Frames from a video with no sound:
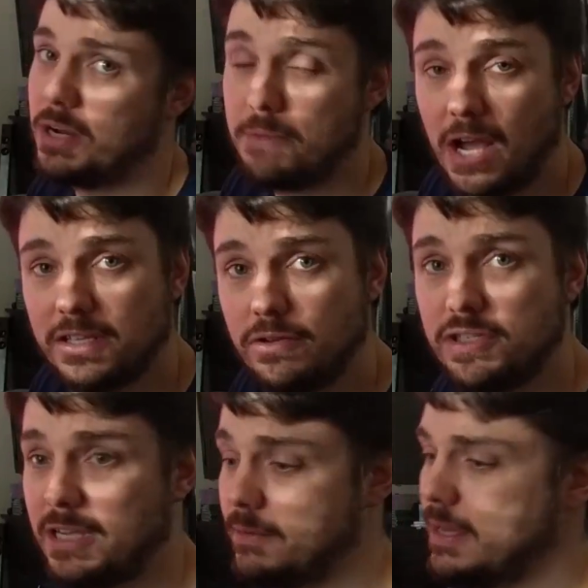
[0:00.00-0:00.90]
which I'm not
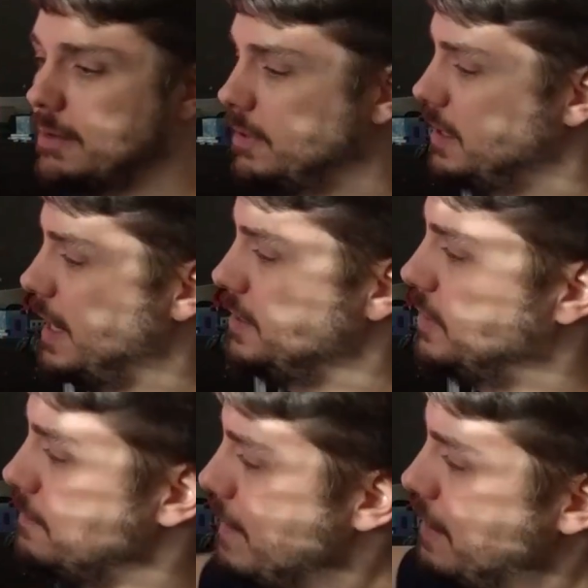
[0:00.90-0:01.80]
using,
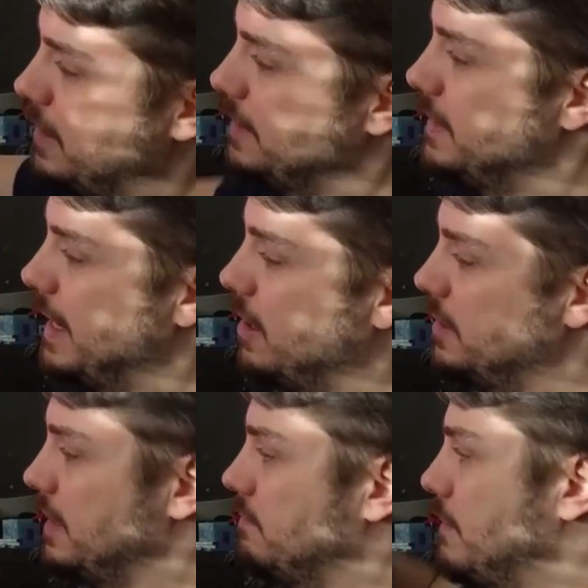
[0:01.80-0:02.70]
but you can mount it in
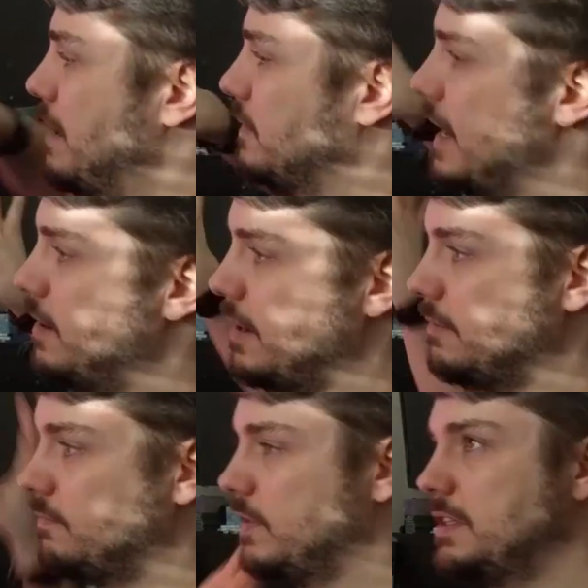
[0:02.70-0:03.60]
there and then mount that
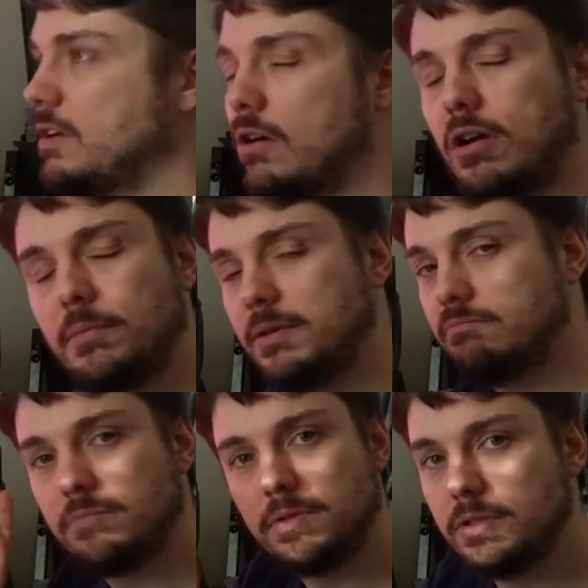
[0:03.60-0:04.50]
on a VESA arm,
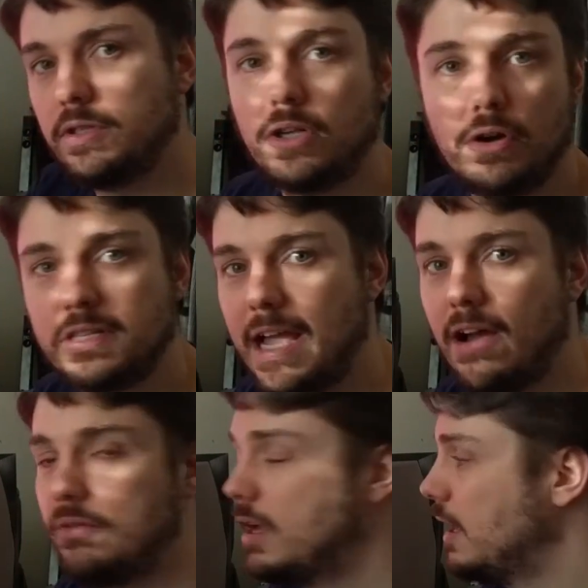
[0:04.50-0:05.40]
and you can go to
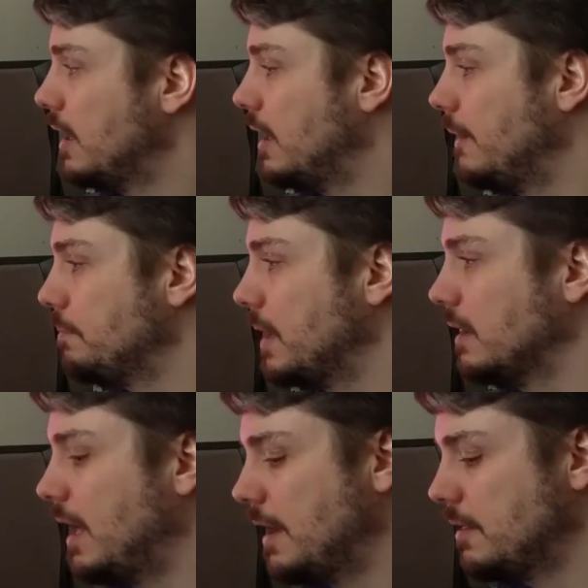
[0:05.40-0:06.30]
town. A
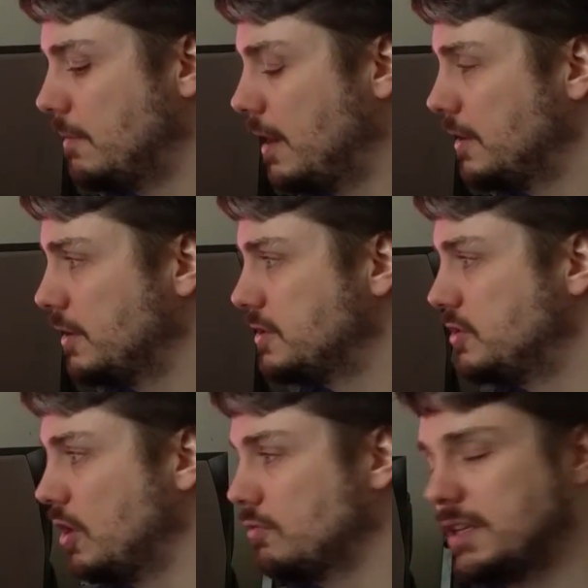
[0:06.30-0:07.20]
lot of the
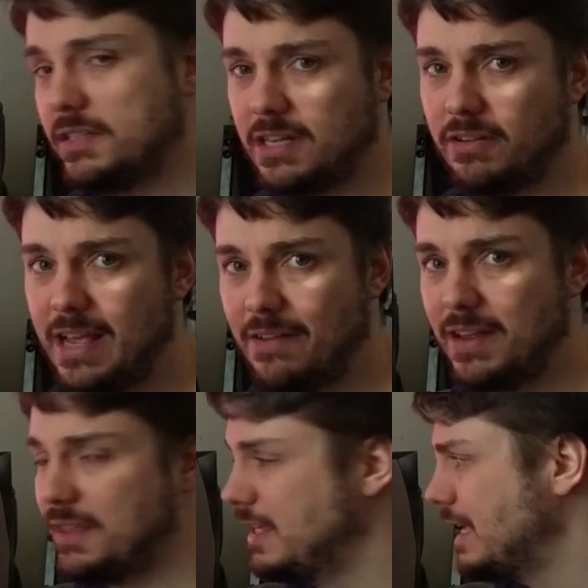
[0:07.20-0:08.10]
monitors don't necessarily
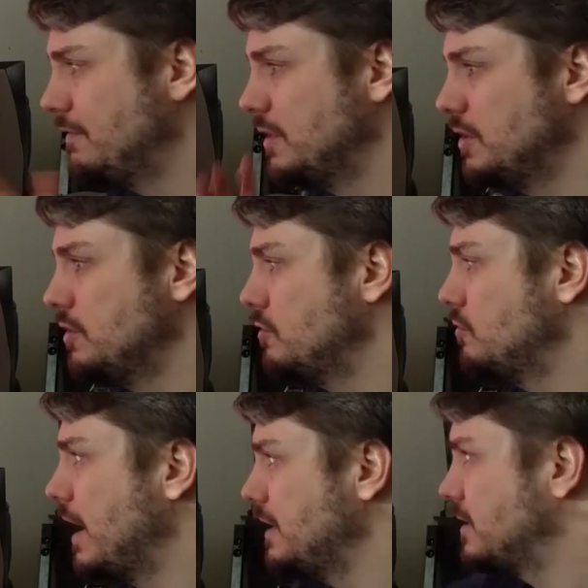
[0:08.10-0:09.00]
have that. I think even the
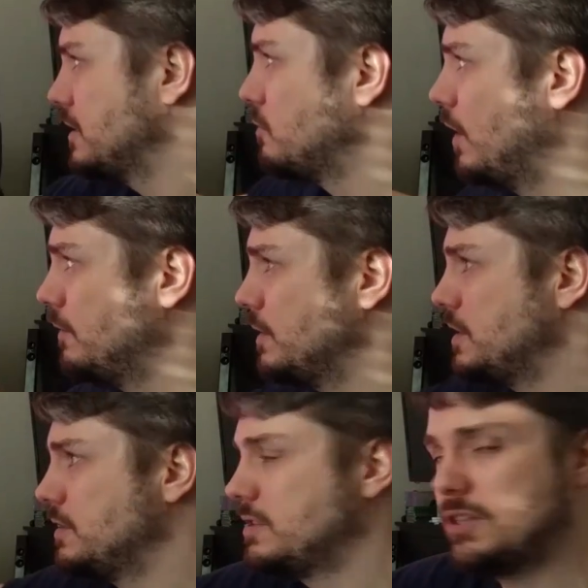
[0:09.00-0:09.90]
new Asus one,
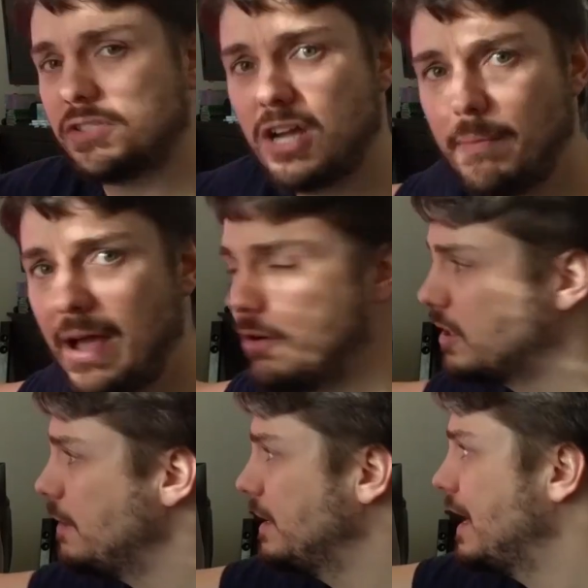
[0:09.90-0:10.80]
which has just come
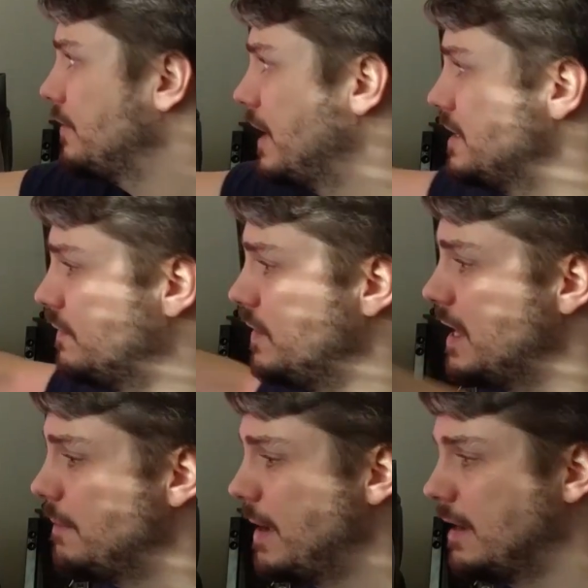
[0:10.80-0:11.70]
out or coming out, that has a
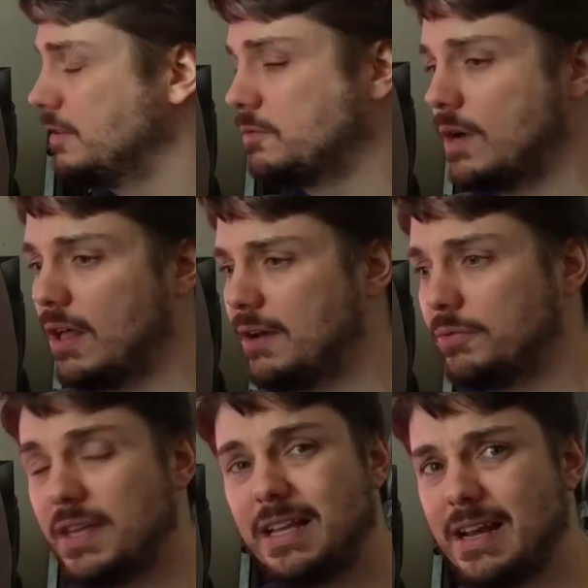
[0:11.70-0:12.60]
VA panel as well,
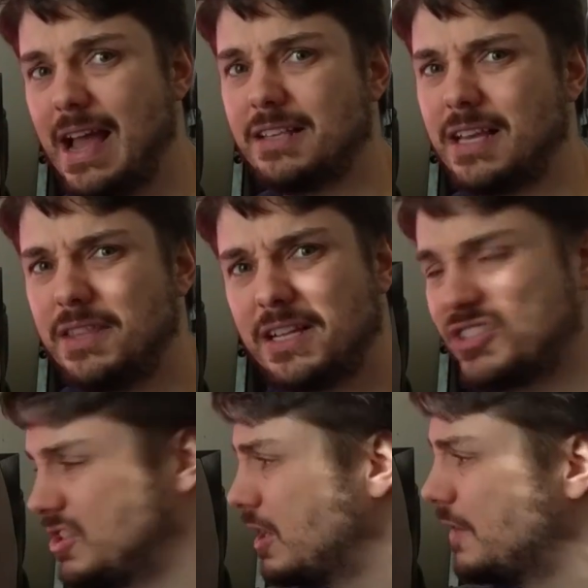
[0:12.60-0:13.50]
I don't think it has. I
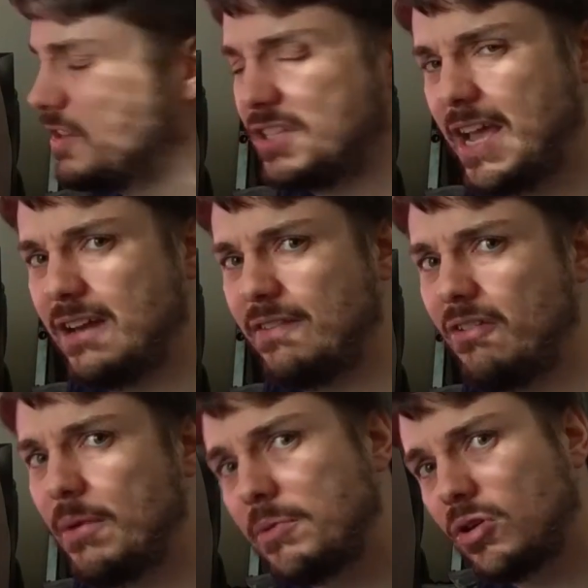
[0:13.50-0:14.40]
think it's stuck on the stand,
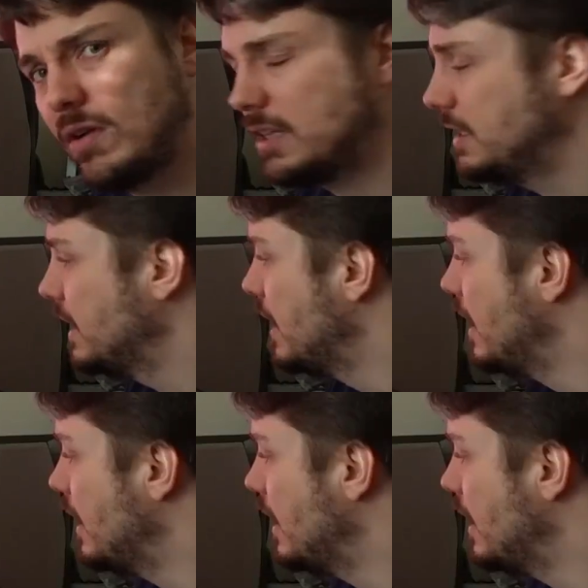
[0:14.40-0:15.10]
if I remember correctly.